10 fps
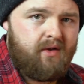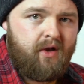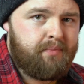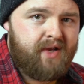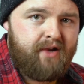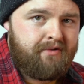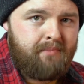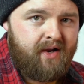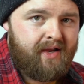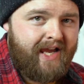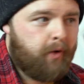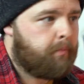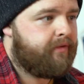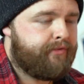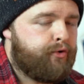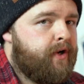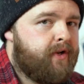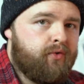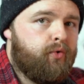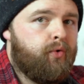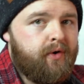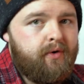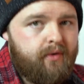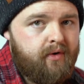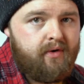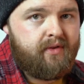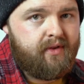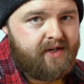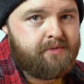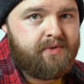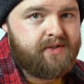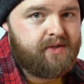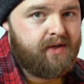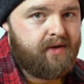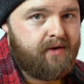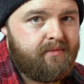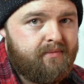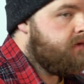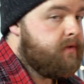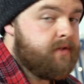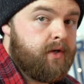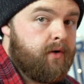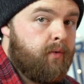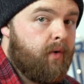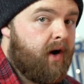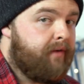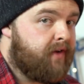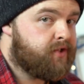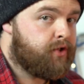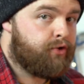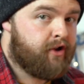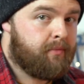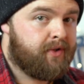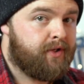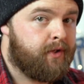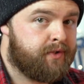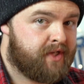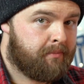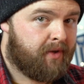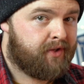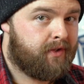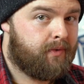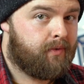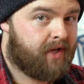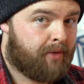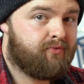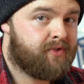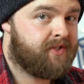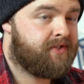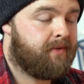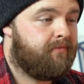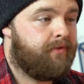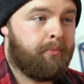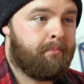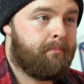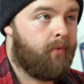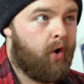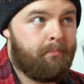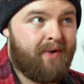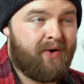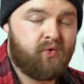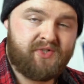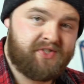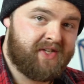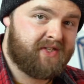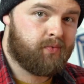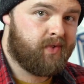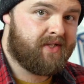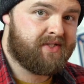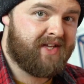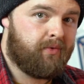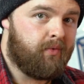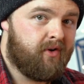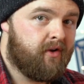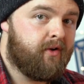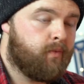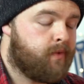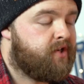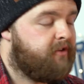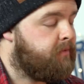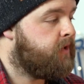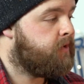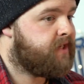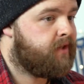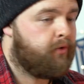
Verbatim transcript: appear in my account before I can order the next piece of gear. So I've actually already been using my new camera system for about 6 weeks now, which I've been using